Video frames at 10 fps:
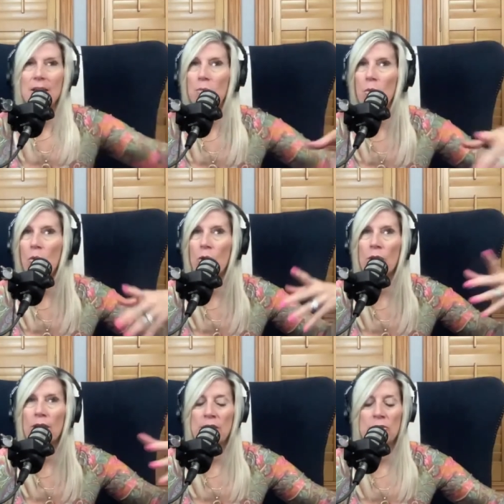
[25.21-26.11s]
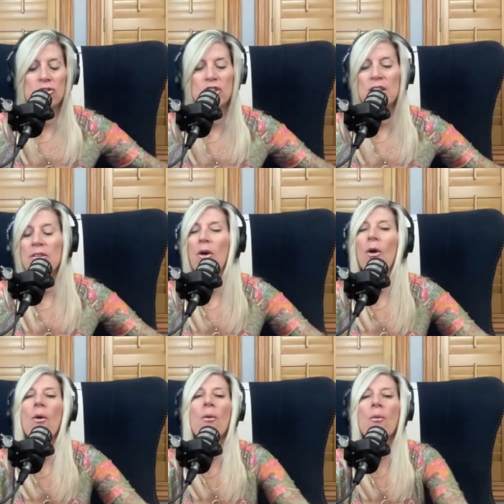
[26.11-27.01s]
like more energy in the
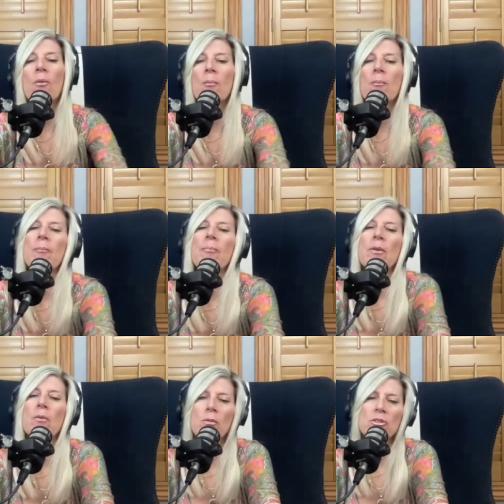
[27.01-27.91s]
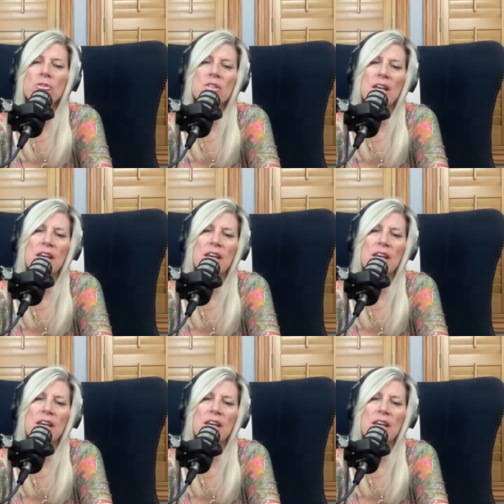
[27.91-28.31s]
home what would well you, you